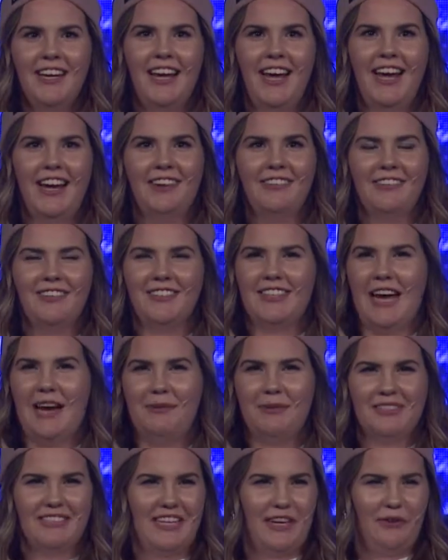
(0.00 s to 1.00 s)
And I
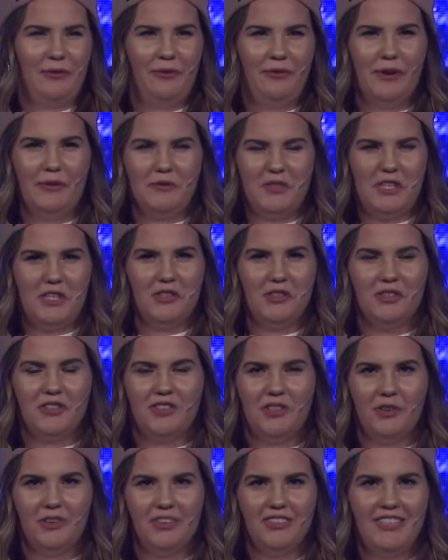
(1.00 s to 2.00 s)
was like 15 years
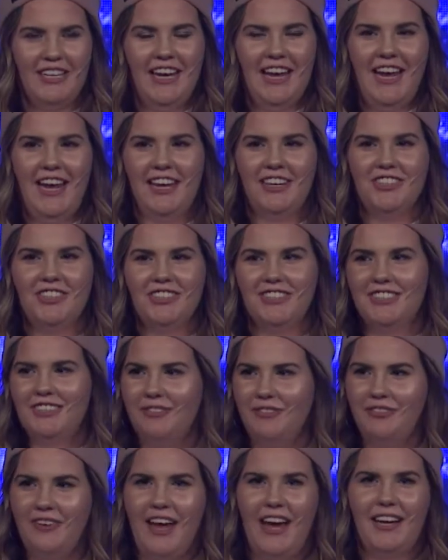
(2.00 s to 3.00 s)
old, and just the
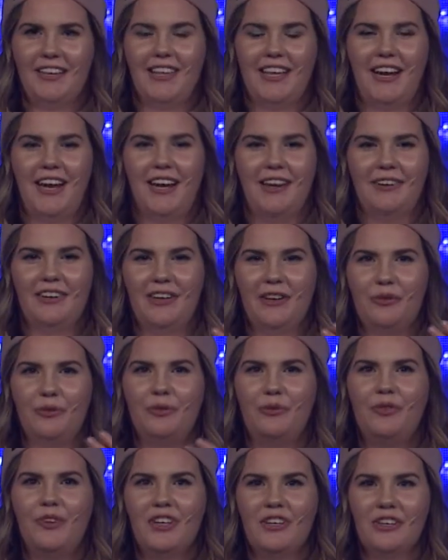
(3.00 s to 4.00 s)
fact that I could
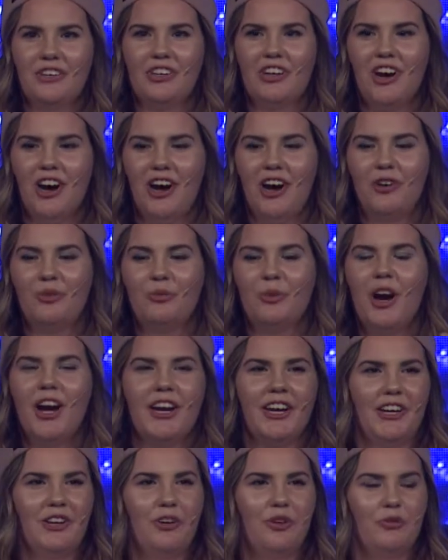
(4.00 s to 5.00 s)
feel God
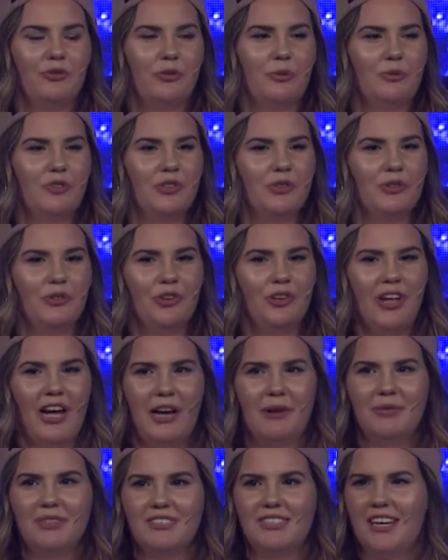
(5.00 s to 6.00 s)
walking home from school,
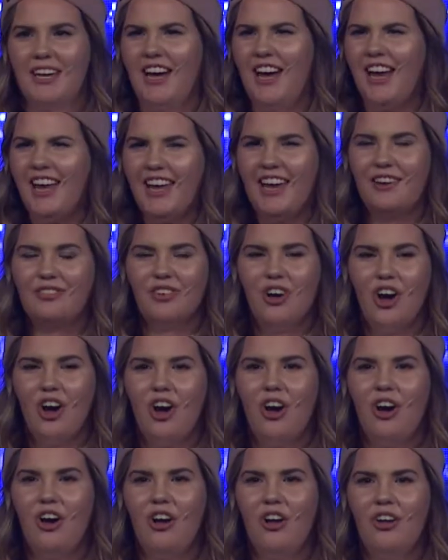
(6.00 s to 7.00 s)
I was like, I have
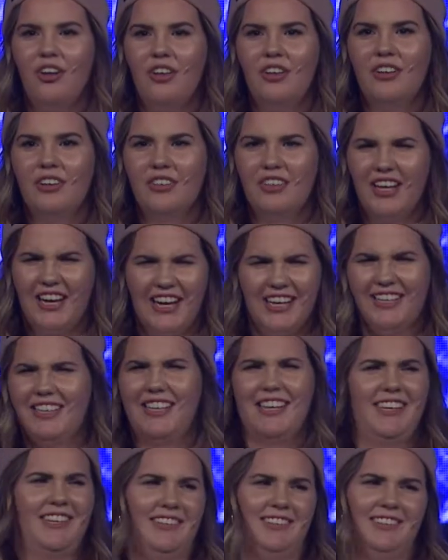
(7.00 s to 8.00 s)
all that I
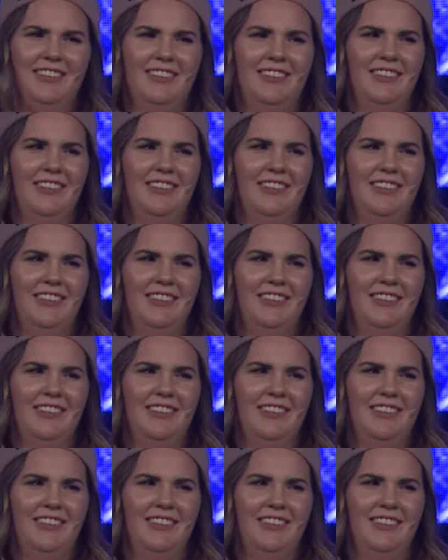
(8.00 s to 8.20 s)
need.